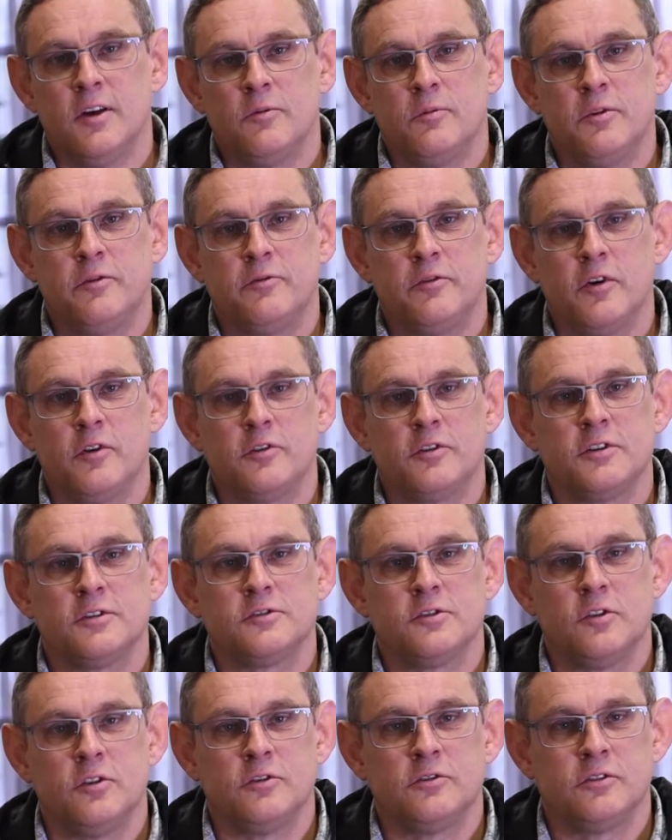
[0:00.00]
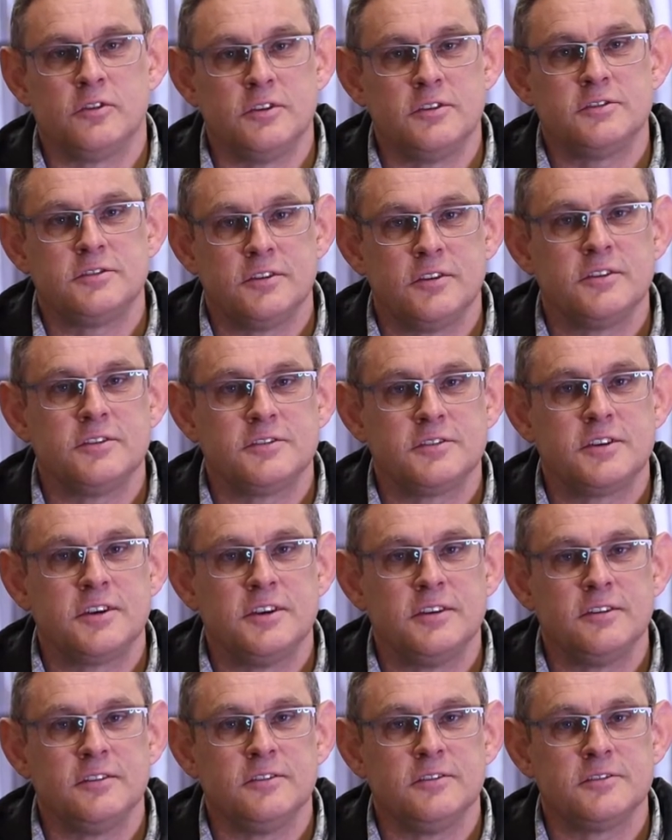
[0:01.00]
We focus on research
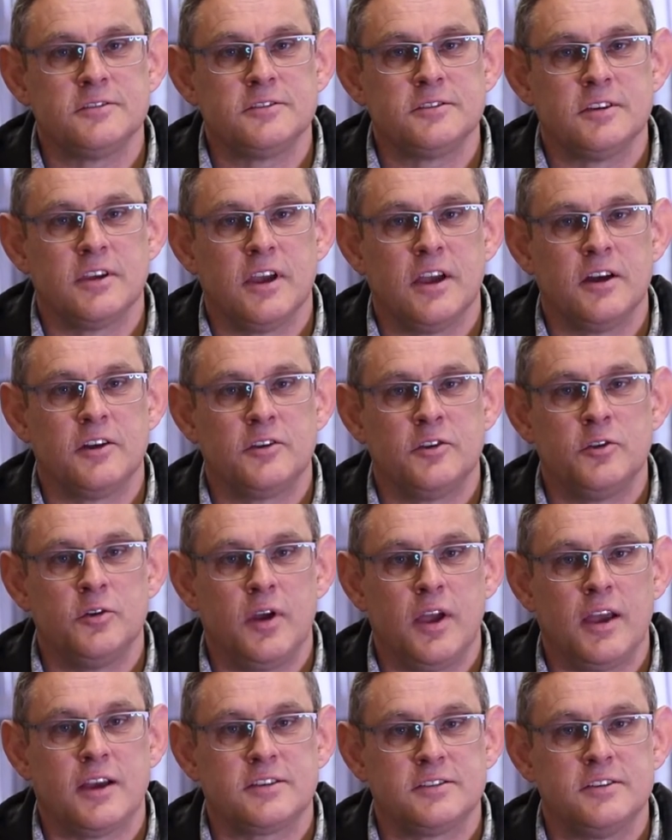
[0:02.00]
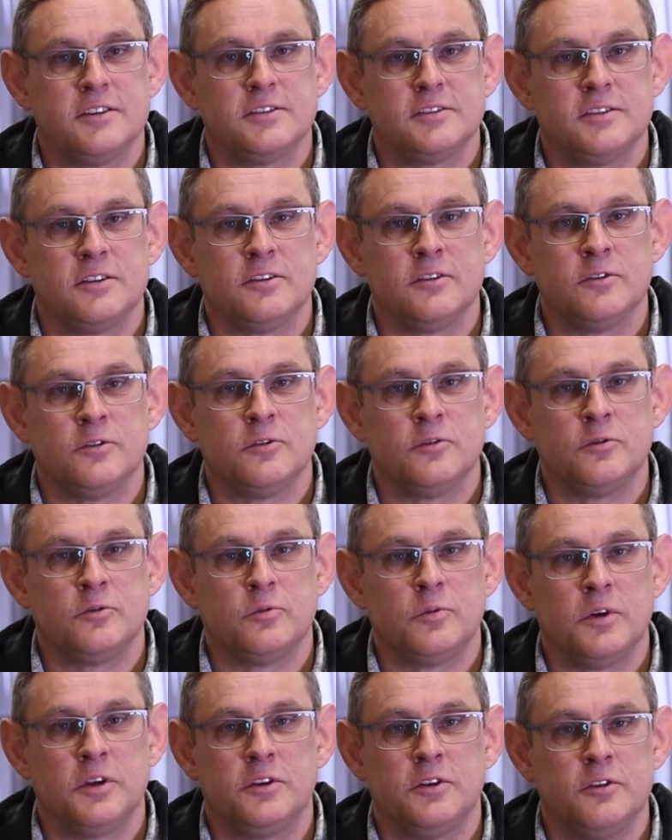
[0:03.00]
skills. How do you access the law?
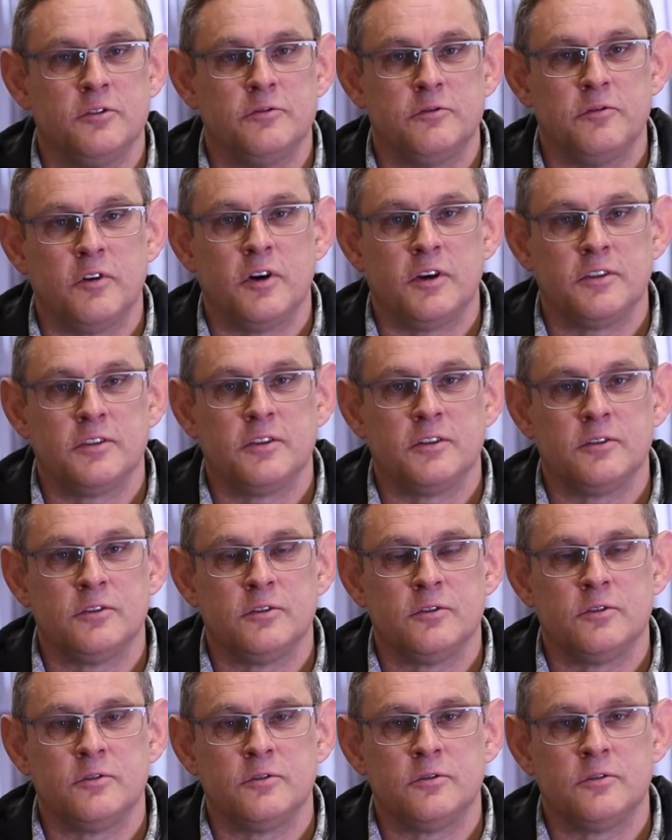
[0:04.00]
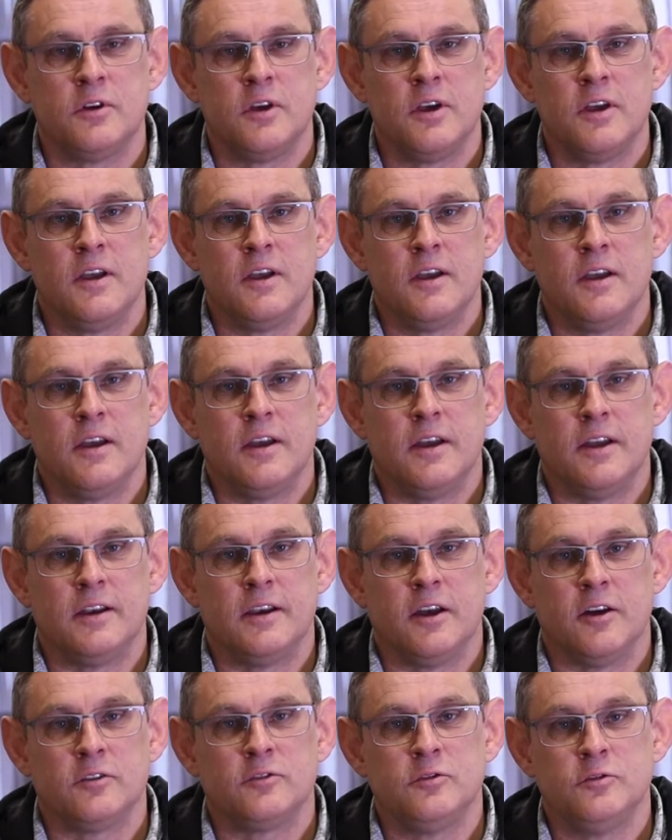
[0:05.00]
Where do you find the law? And
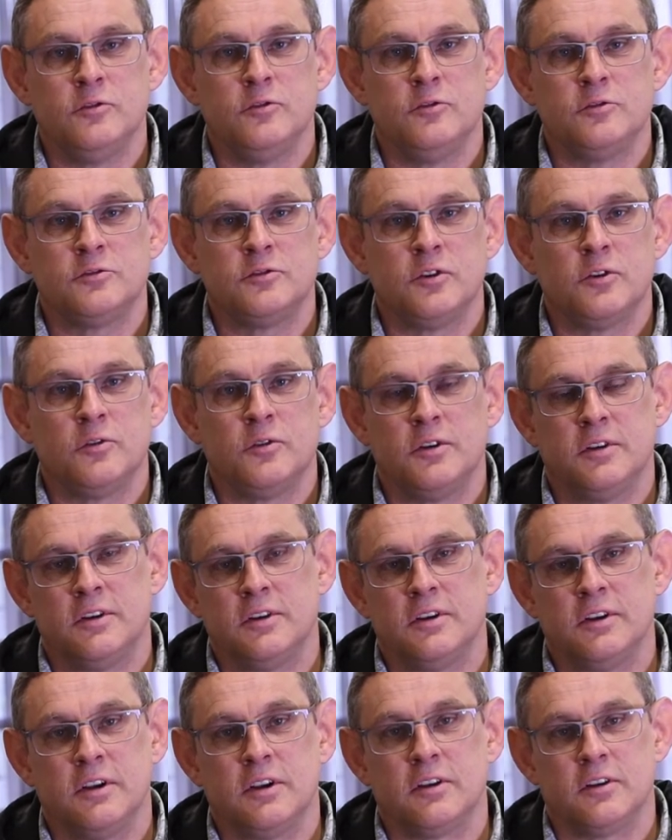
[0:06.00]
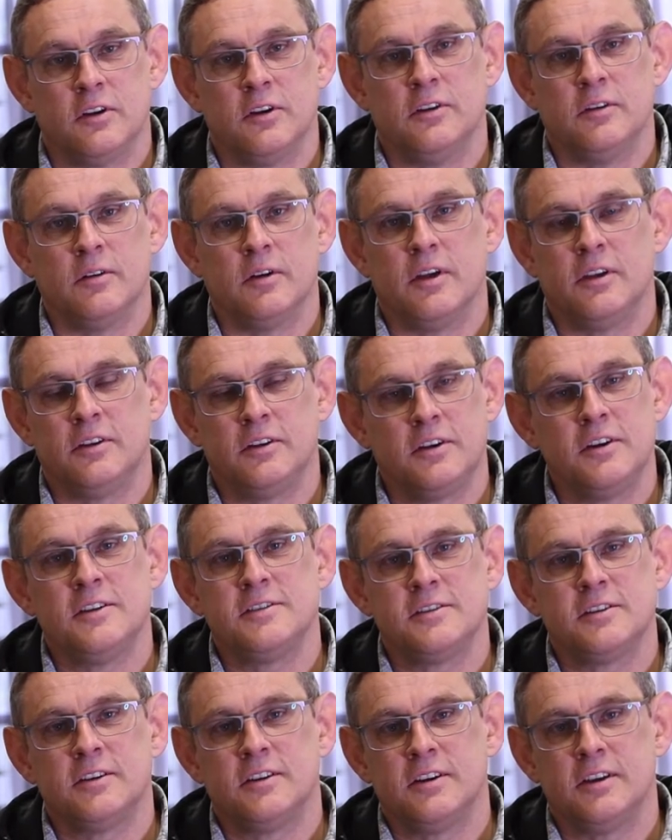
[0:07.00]
how to do so in an
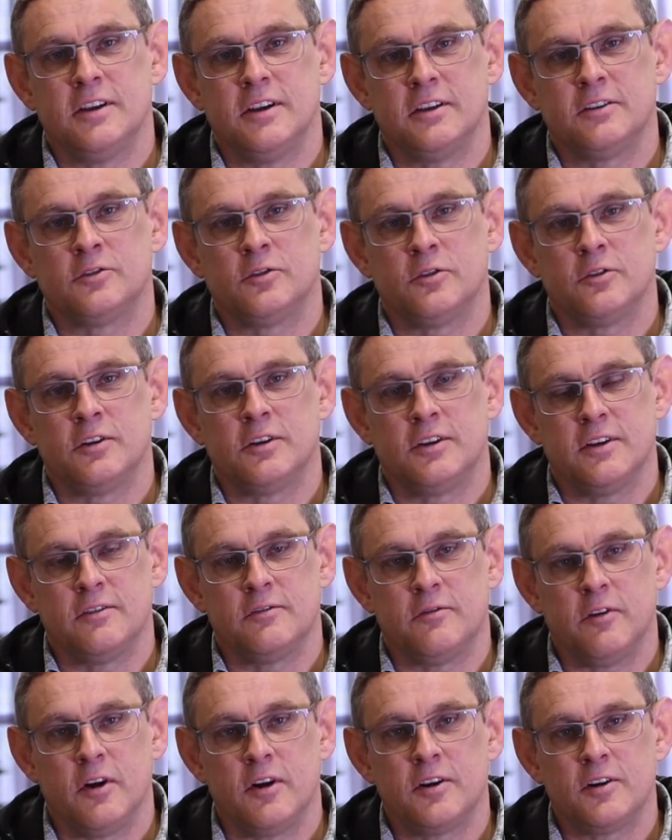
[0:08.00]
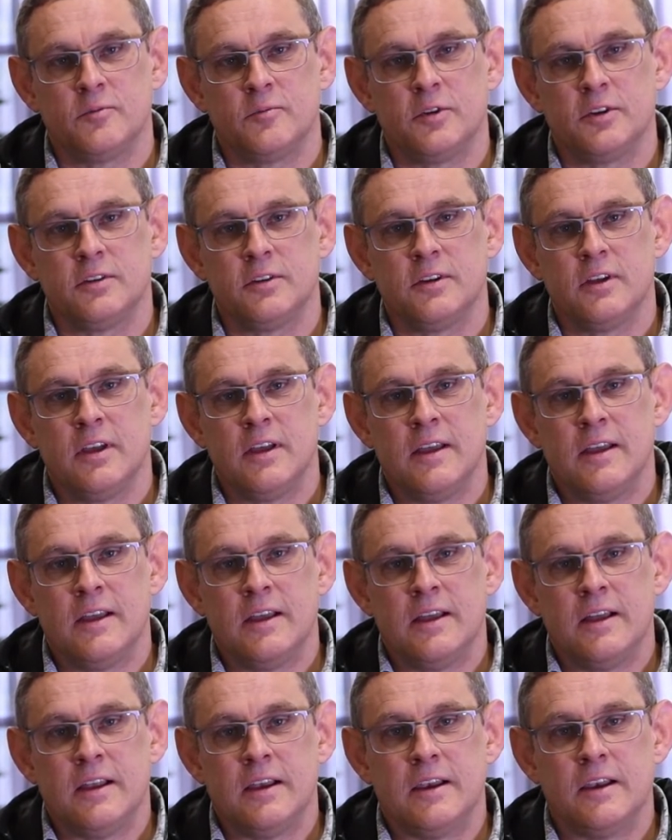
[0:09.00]
increasingly electronic environment.
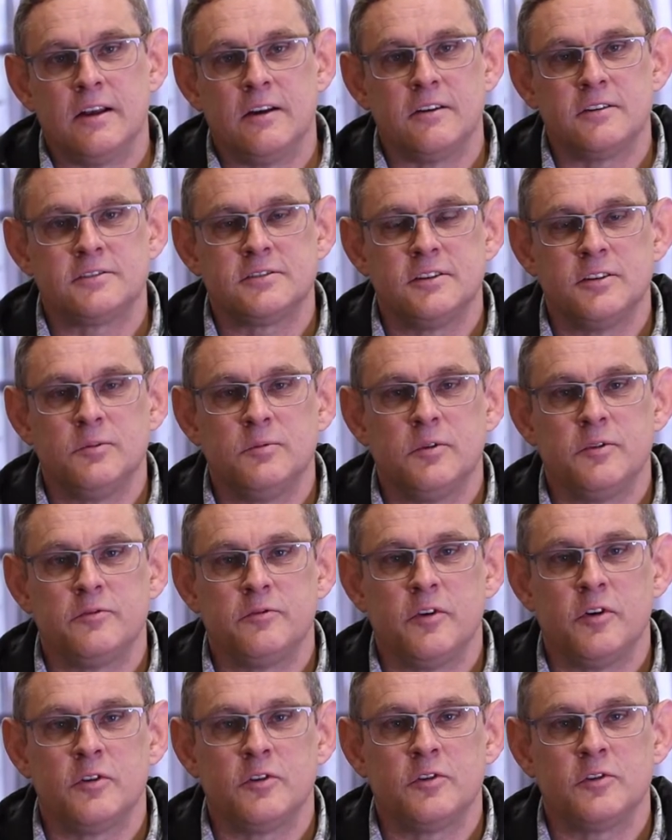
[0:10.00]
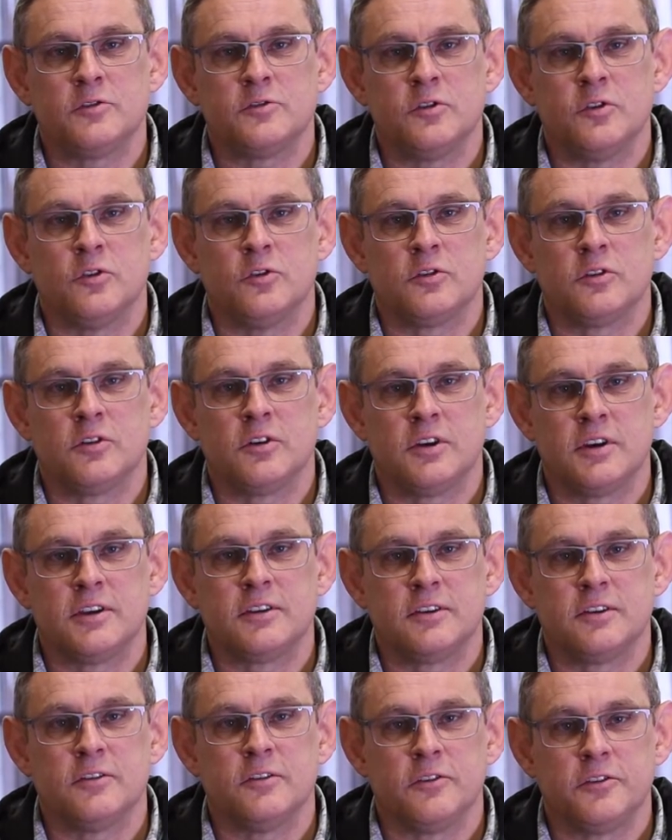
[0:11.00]
Lastly, we focus on
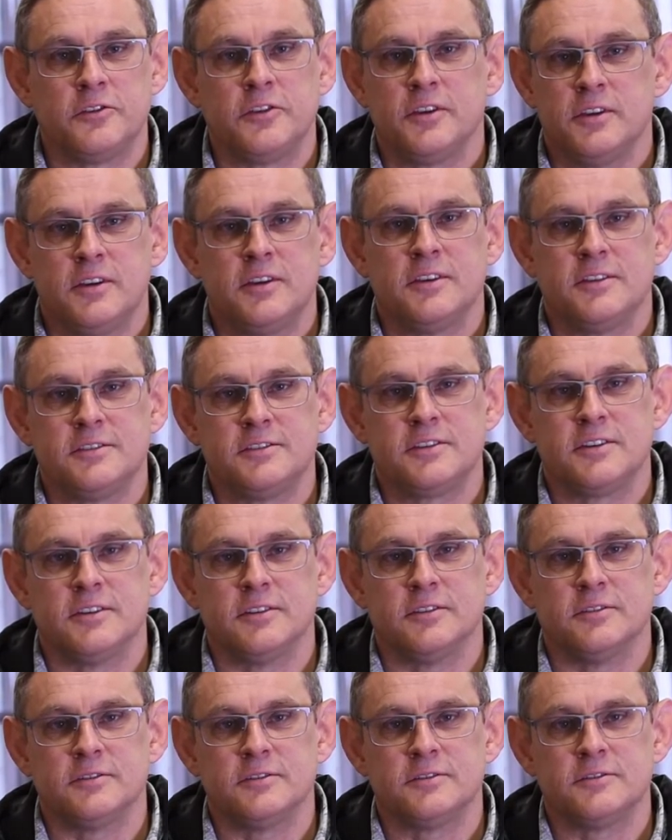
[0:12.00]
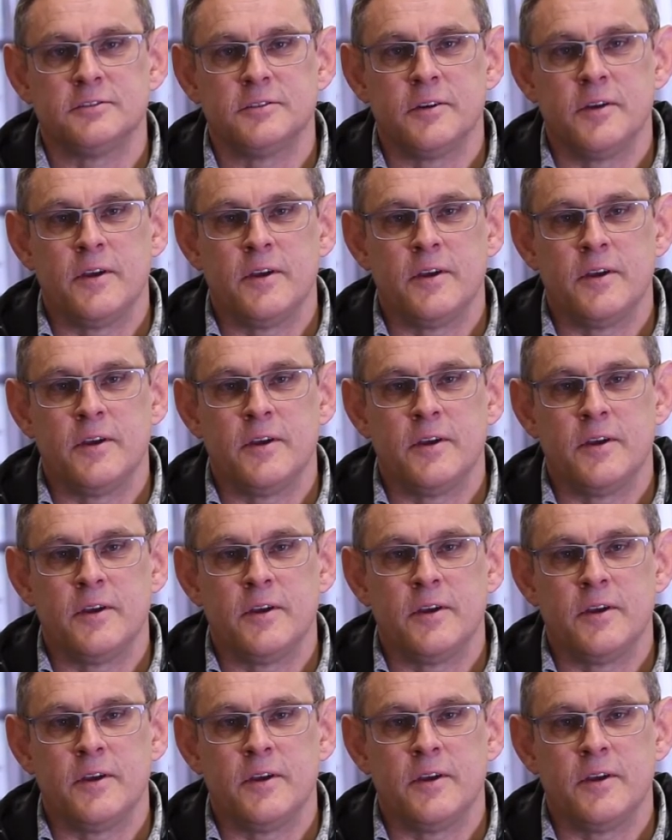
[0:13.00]
critical thinking skills.